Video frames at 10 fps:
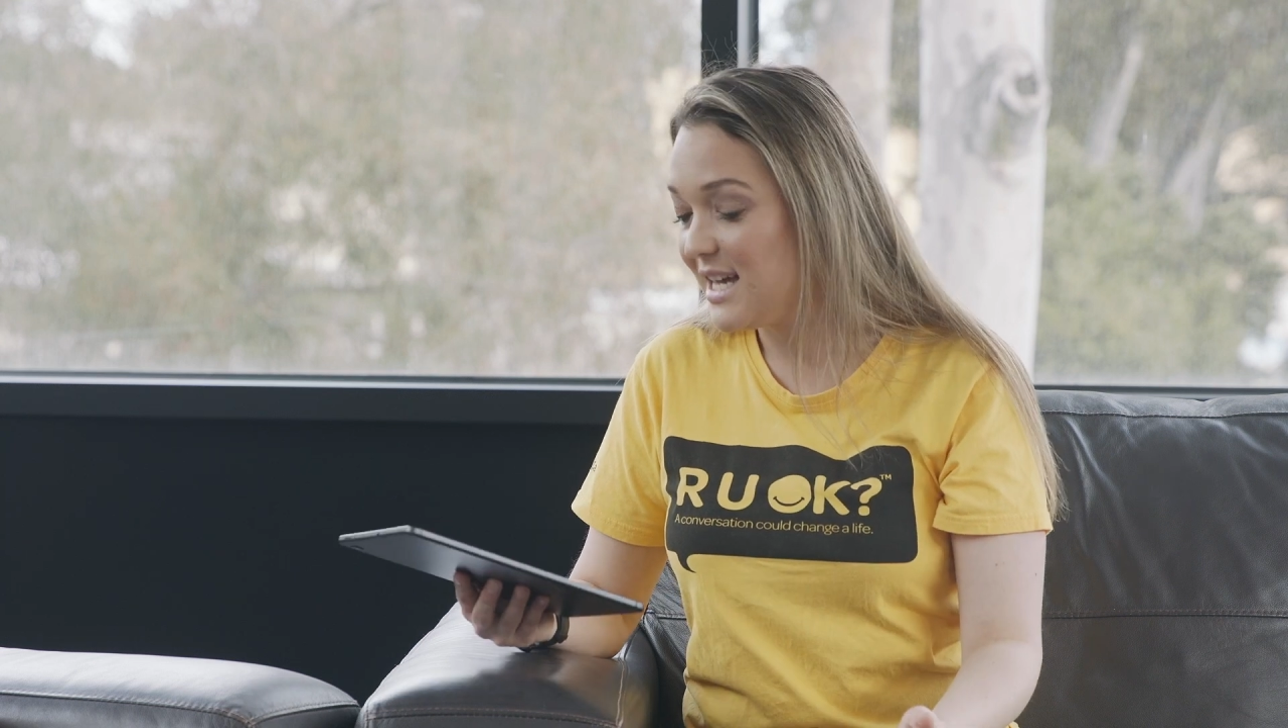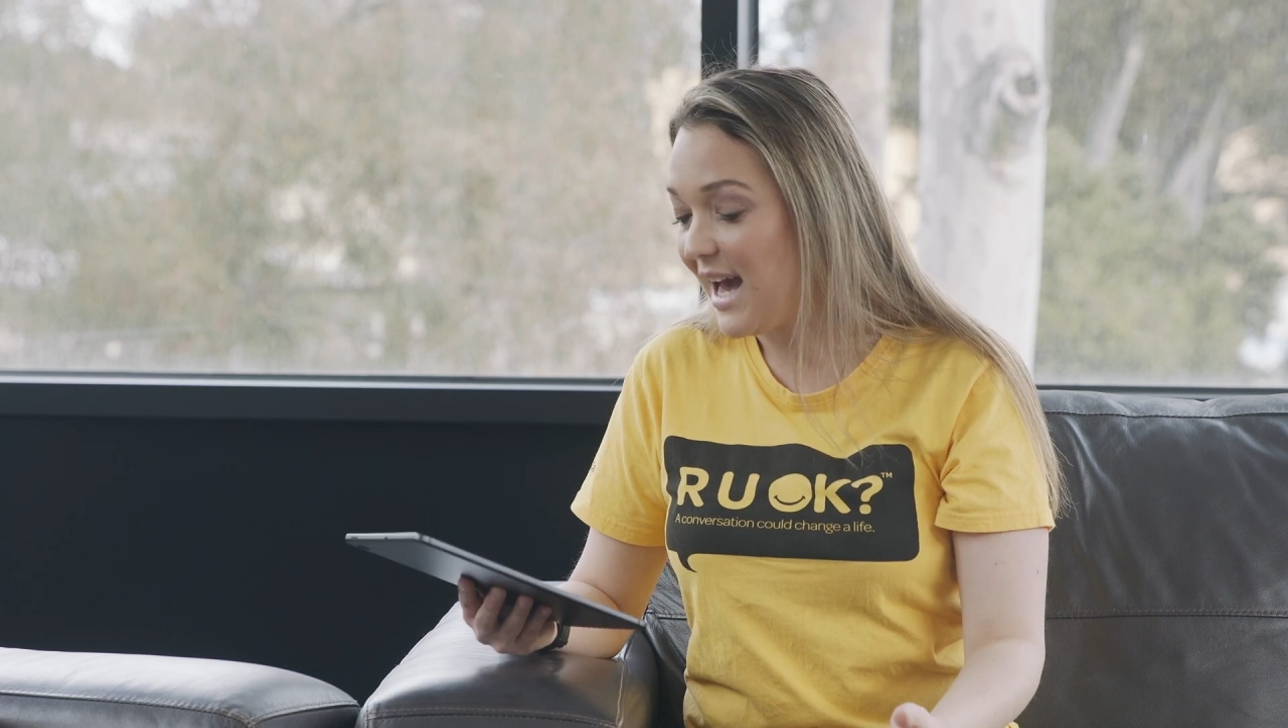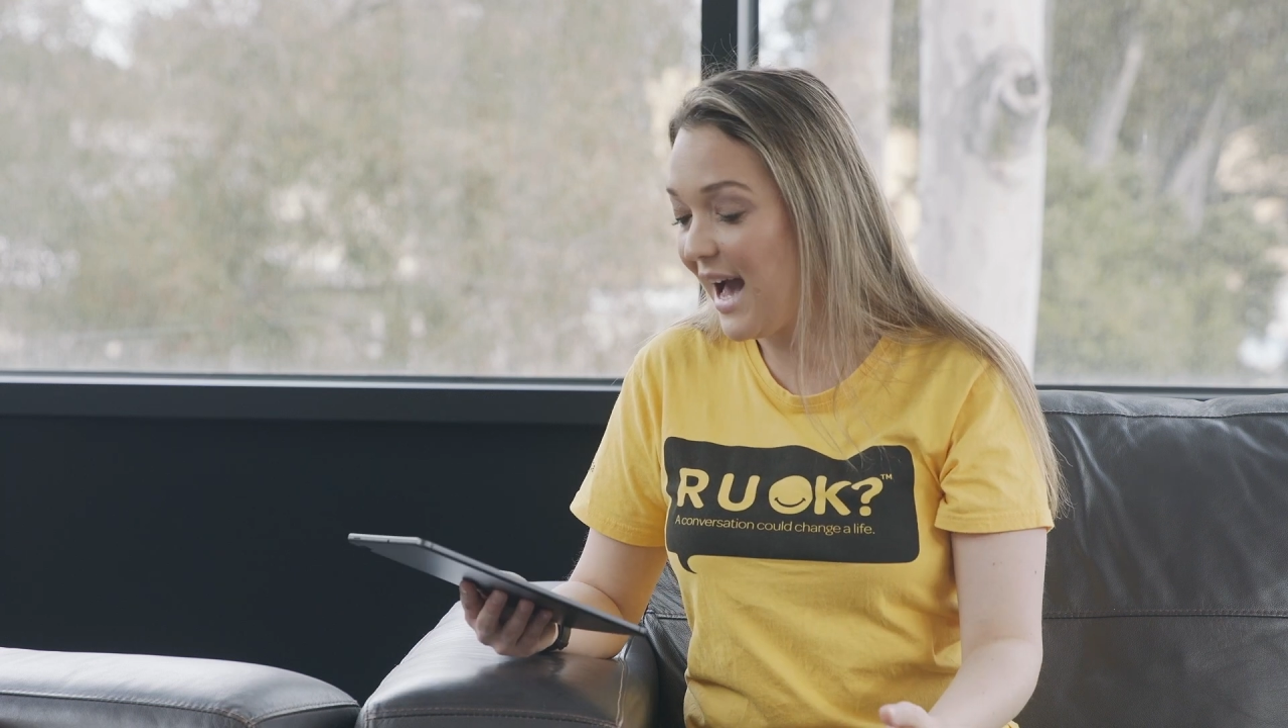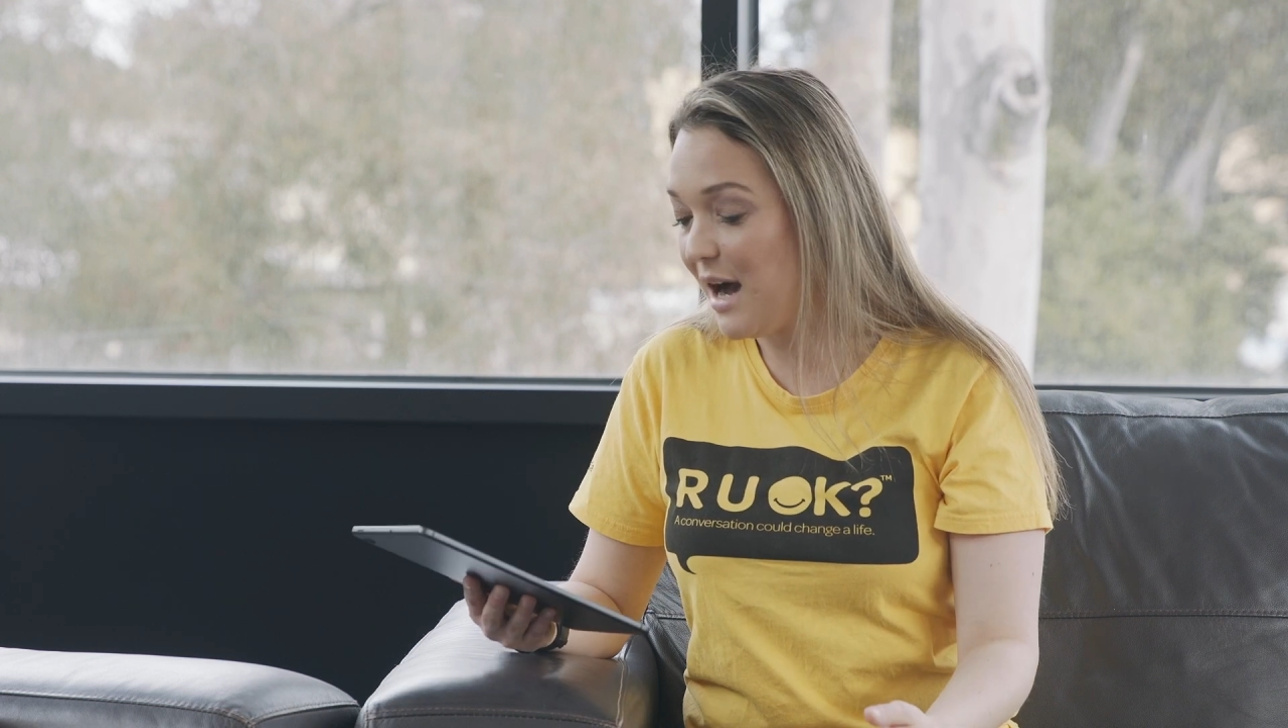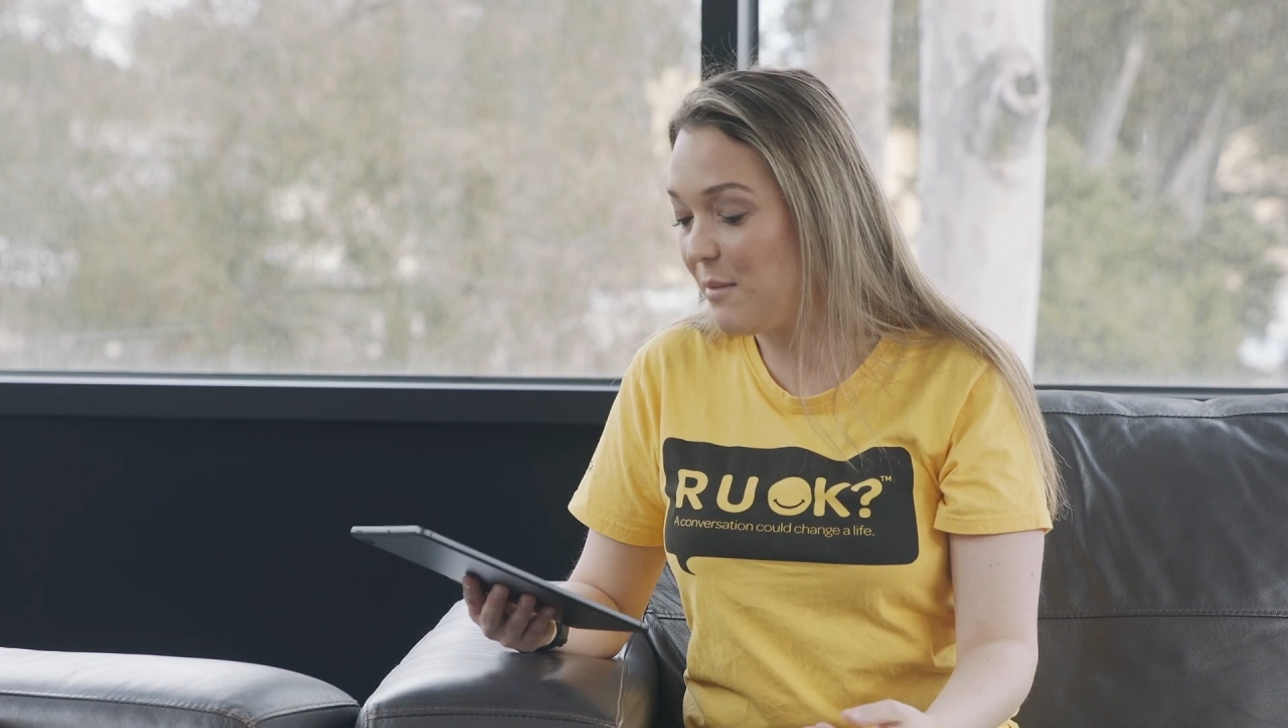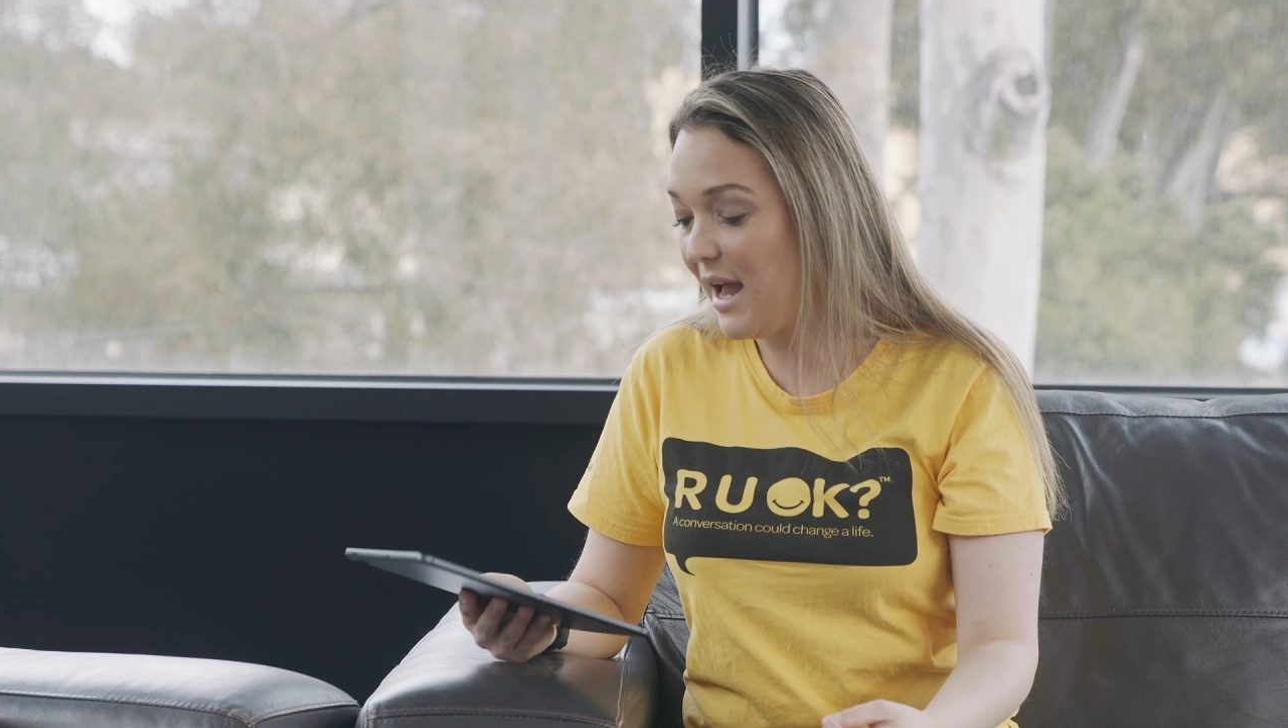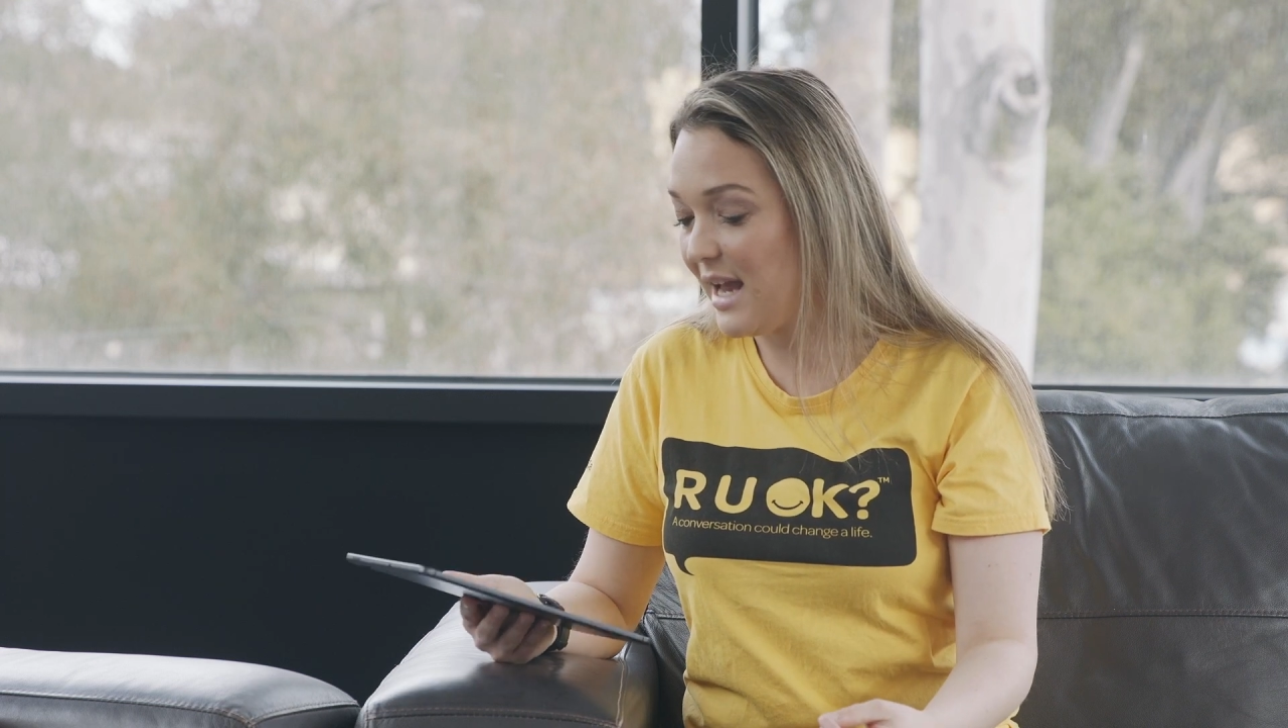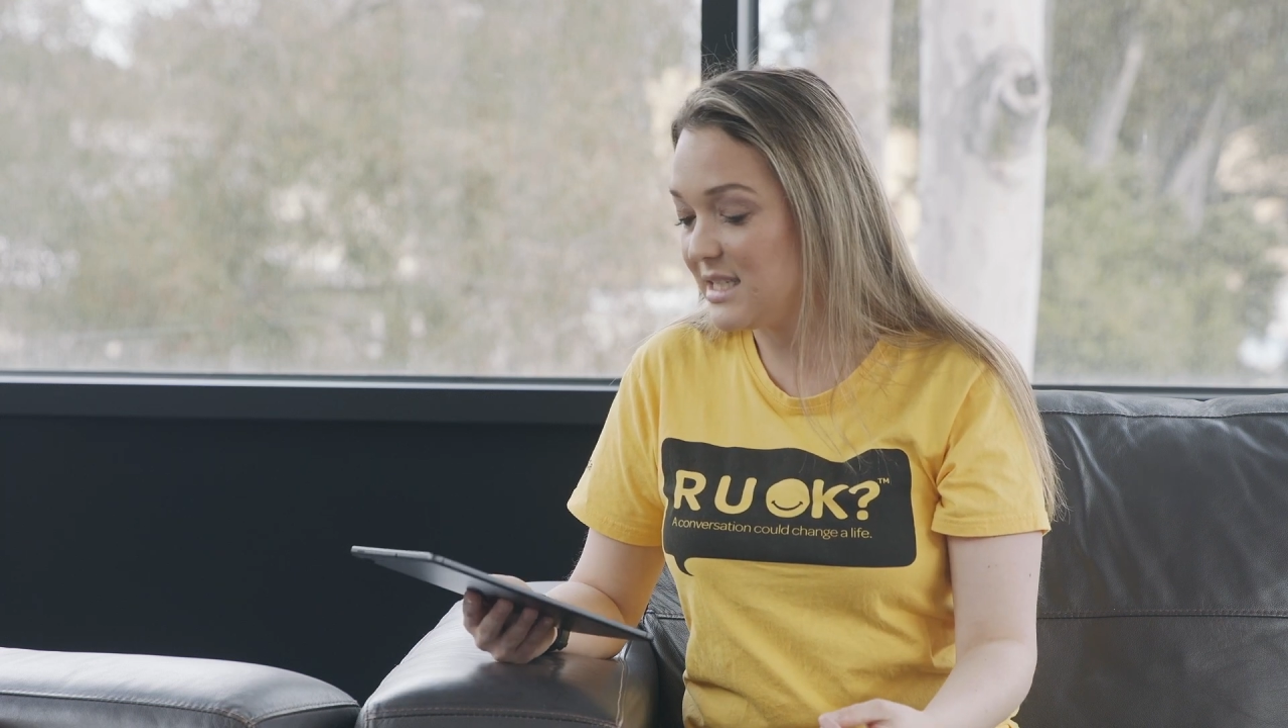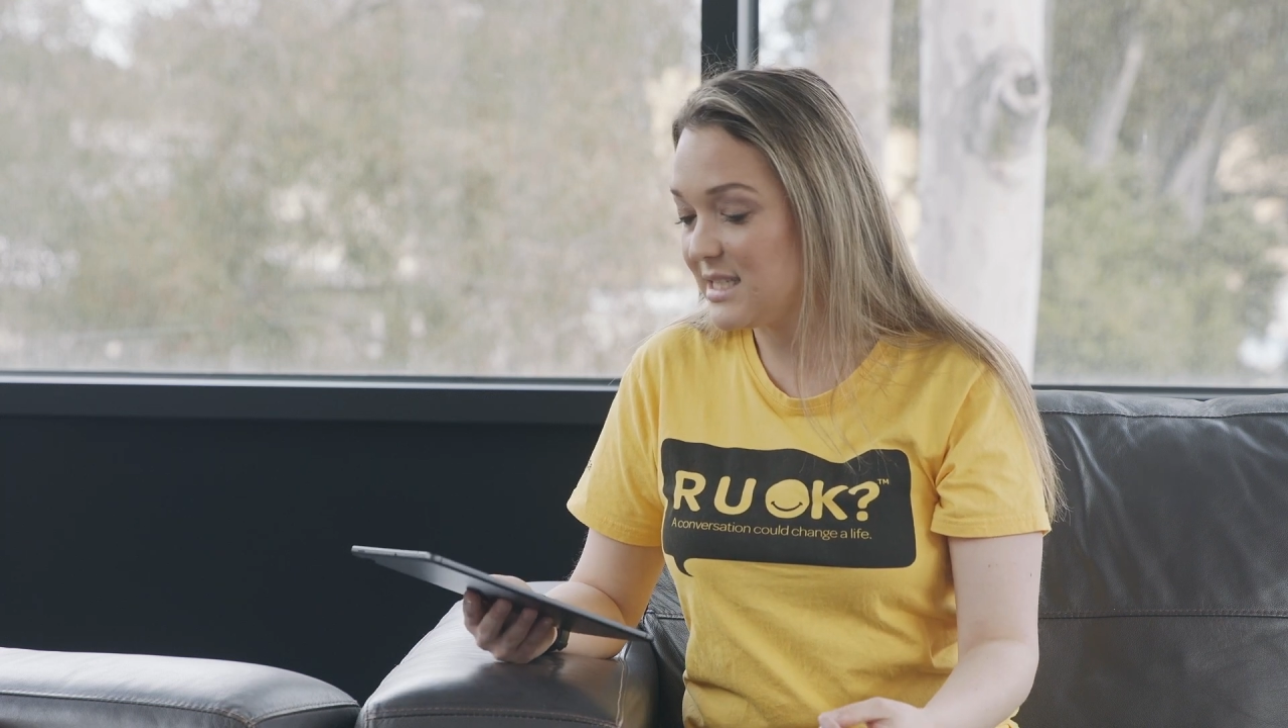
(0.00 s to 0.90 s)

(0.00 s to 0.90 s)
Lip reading: and